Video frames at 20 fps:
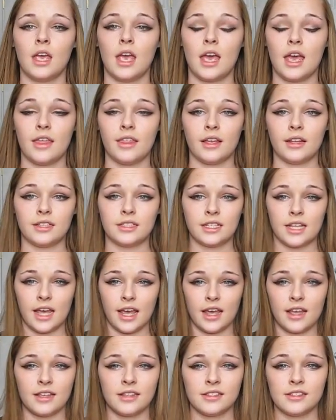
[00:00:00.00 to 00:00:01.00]
And then
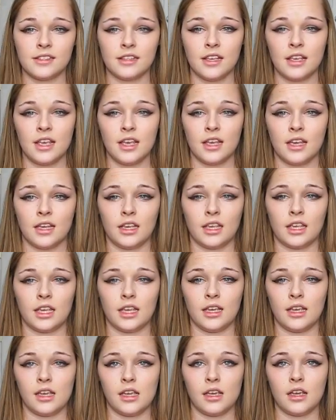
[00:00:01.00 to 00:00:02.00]
Tez,
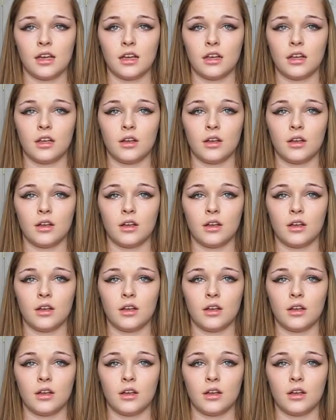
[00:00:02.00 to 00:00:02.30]
he